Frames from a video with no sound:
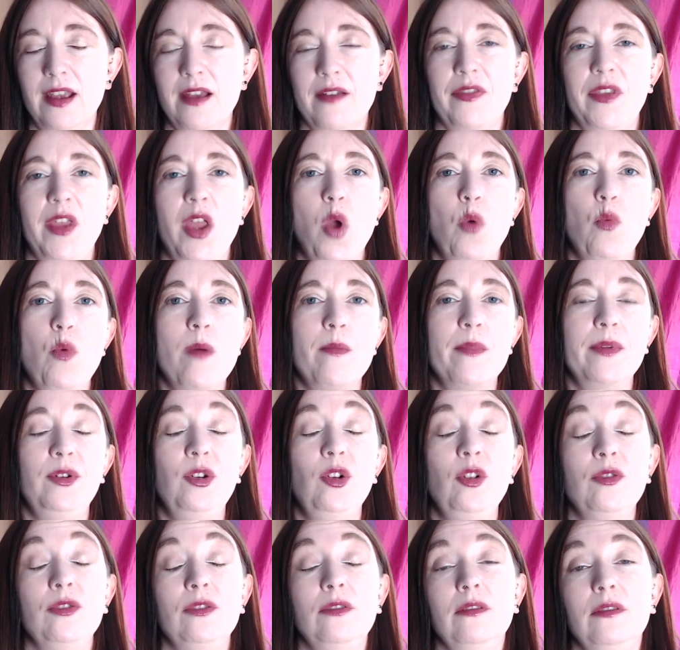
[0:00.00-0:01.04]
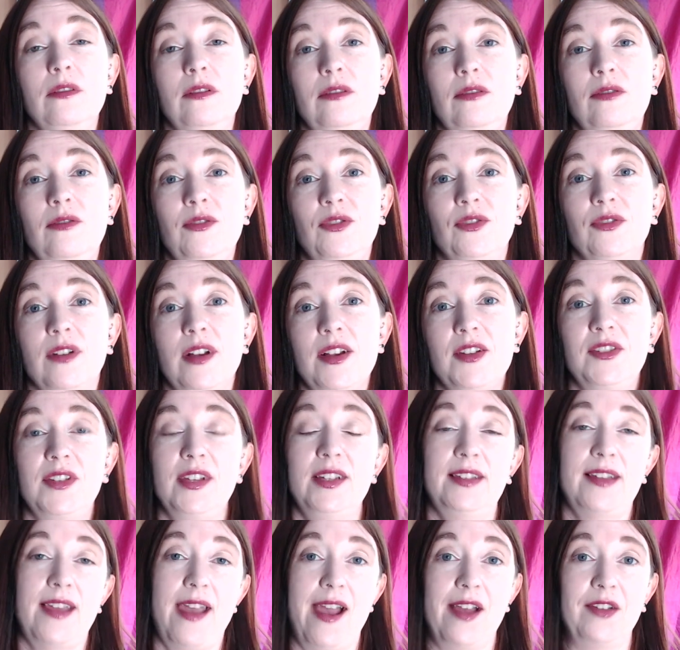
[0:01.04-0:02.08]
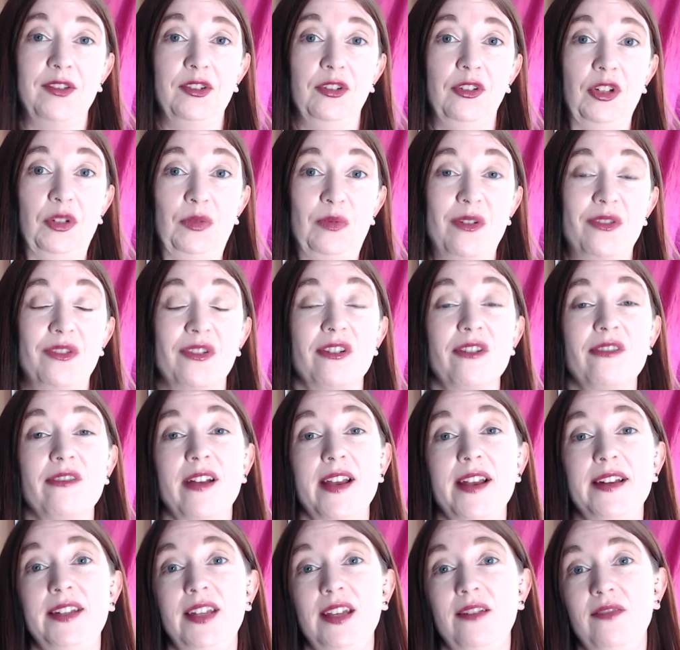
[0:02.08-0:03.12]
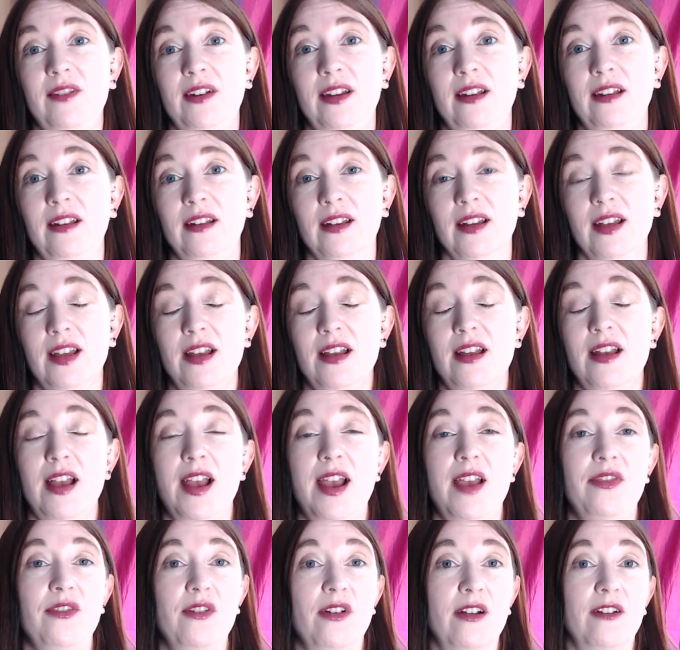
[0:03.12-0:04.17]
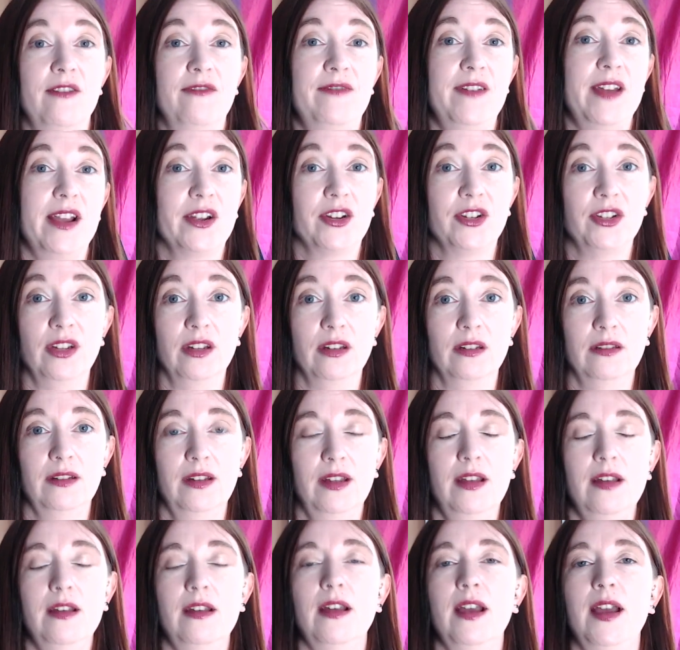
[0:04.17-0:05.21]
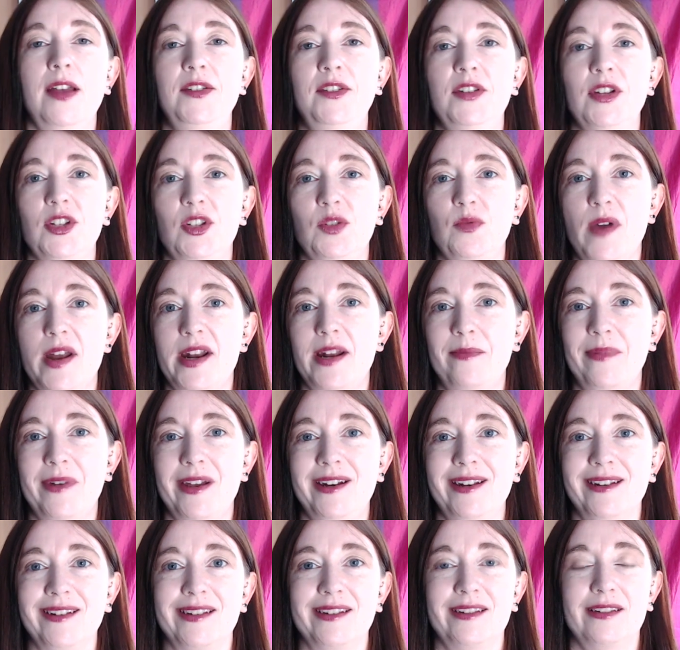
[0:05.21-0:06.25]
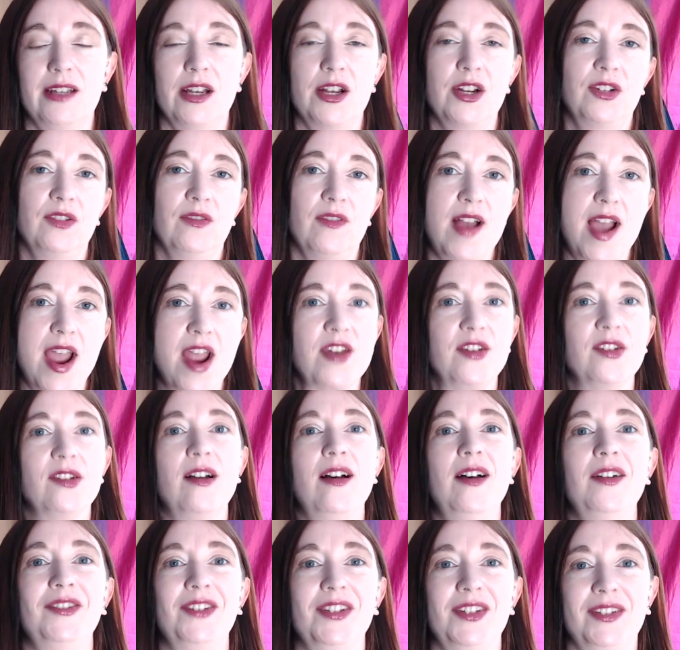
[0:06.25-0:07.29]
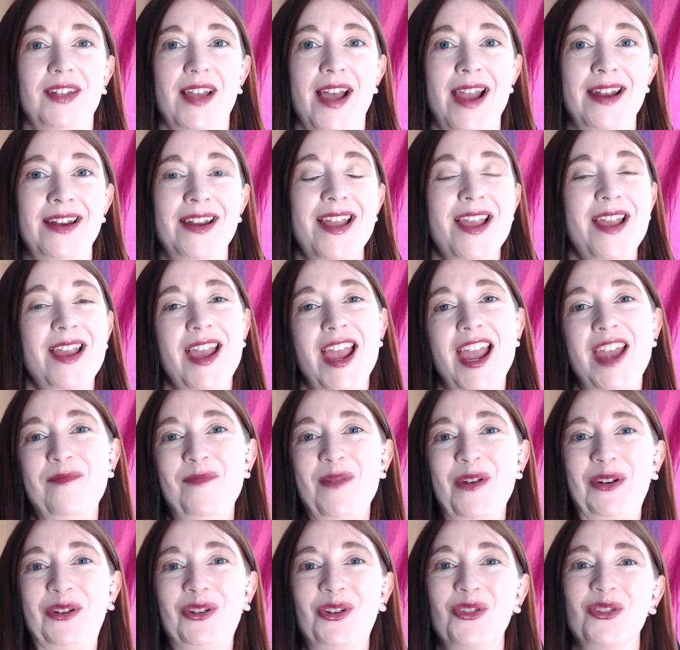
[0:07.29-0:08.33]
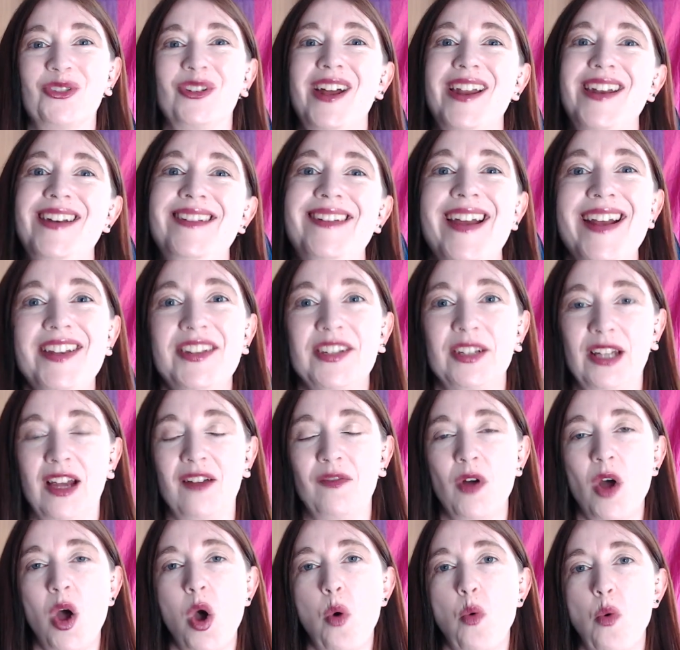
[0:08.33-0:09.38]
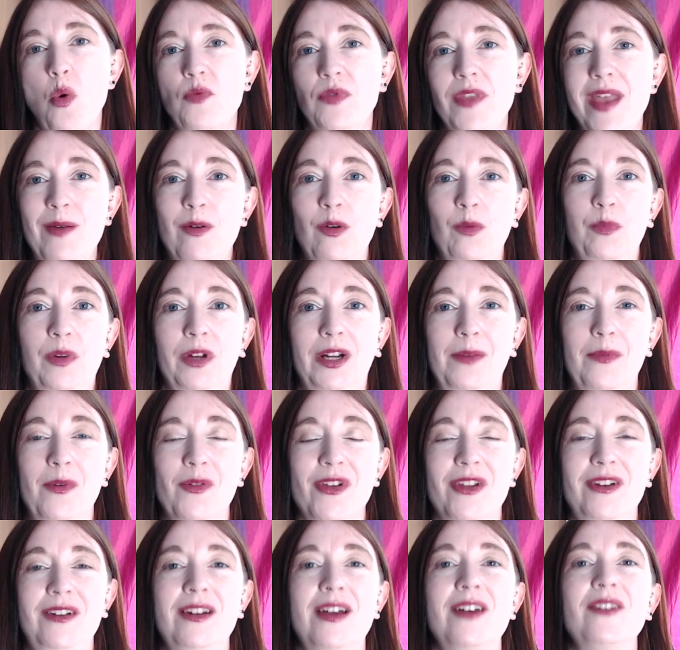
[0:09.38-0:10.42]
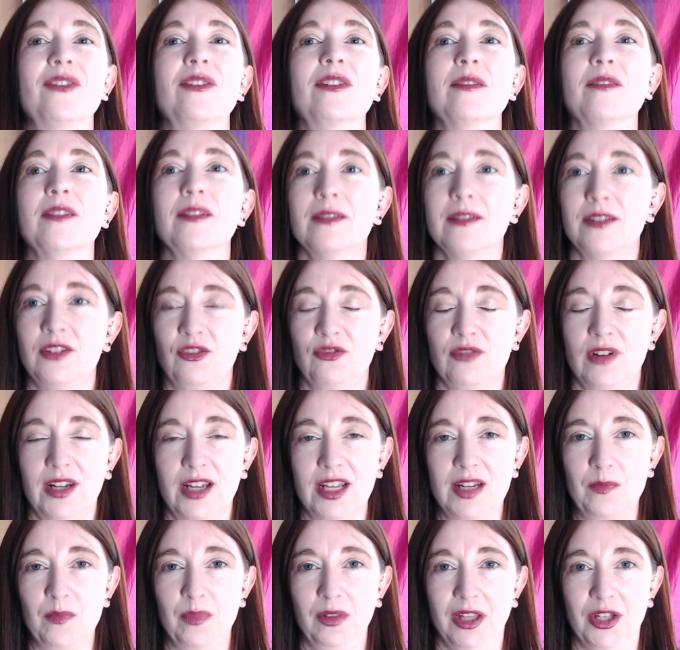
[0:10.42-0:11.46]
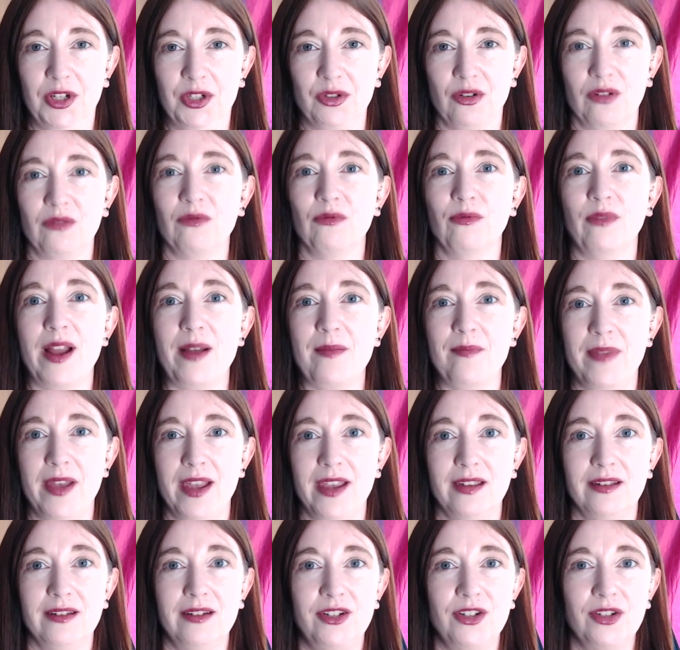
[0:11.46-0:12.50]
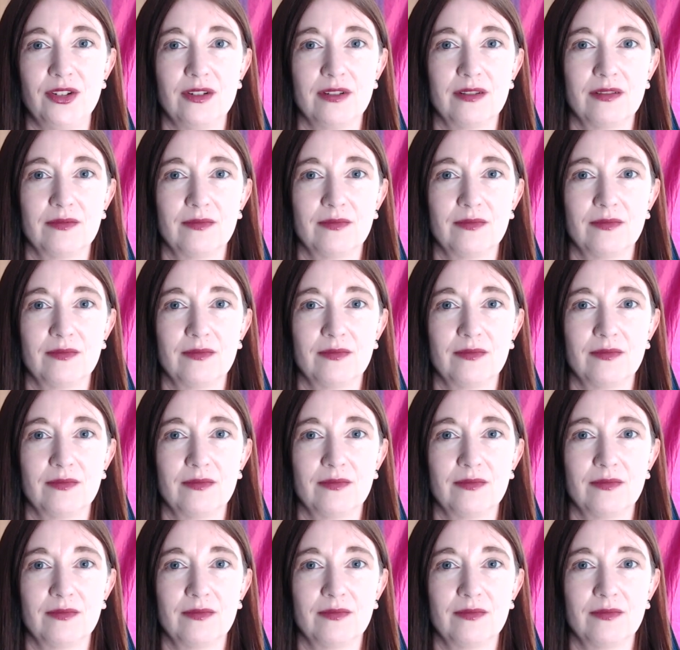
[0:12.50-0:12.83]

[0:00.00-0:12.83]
The young women who trust these assholes with their creativity and their affection and just wind up getting sucked dry and tossed aside and being told they're not nice enough when they won't put up with another drunken belligerent rampage.